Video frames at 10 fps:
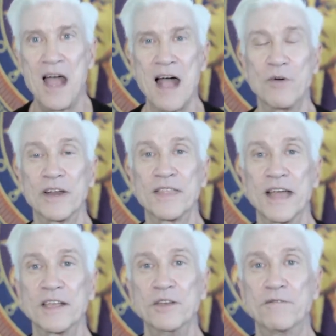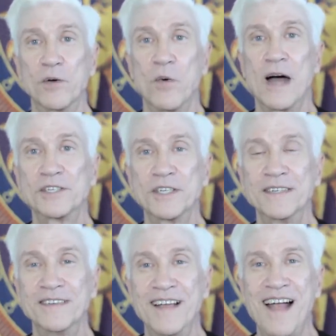I want to thank you for
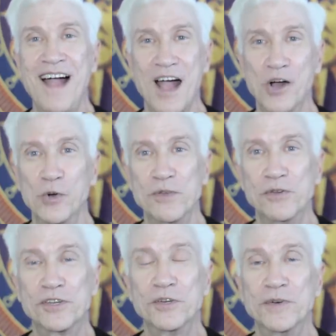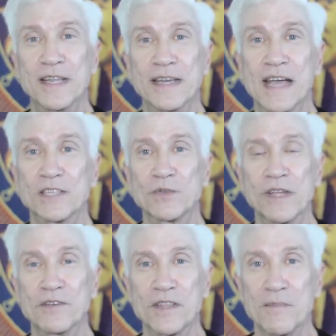watching. I hope you tune in next
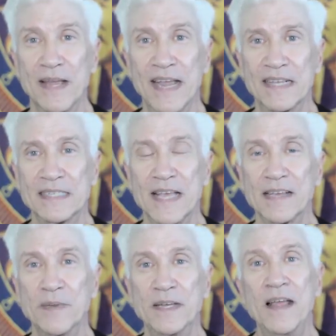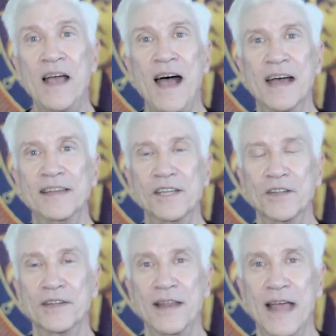week with my next segment.
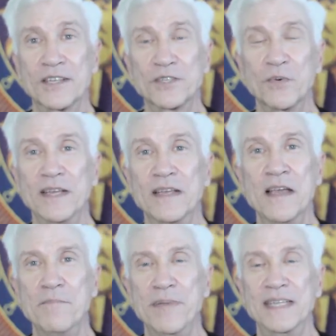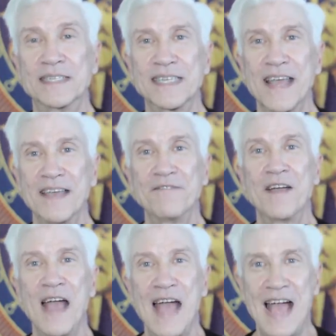Until next week, be
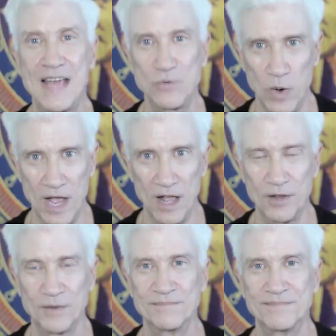safe and well.